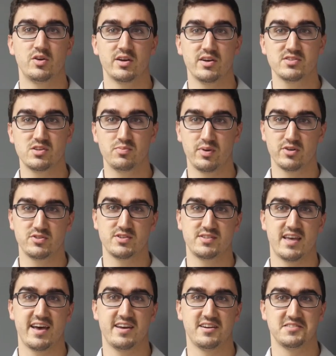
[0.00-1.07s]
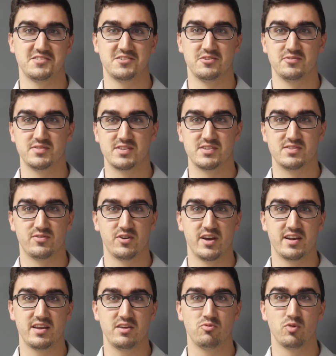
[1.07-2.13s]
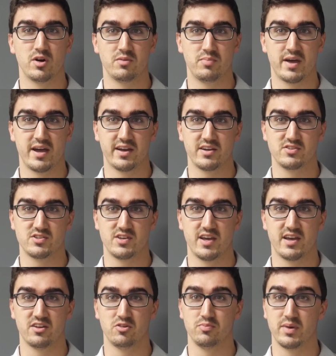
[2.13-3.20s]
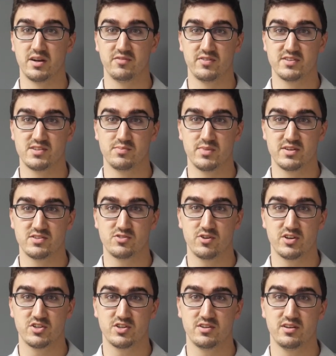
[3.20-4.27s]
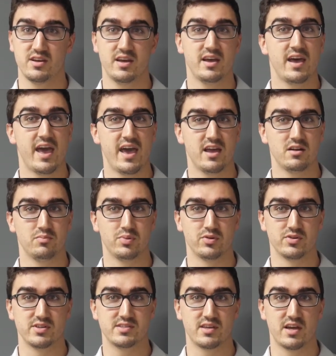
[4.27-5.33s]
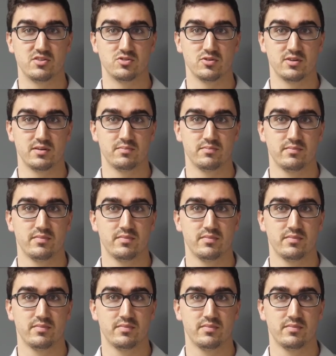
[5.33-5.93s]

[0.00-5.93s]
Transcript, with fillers: You can also purchase add-on services for any run package to handle benefits administration and employee scheduling.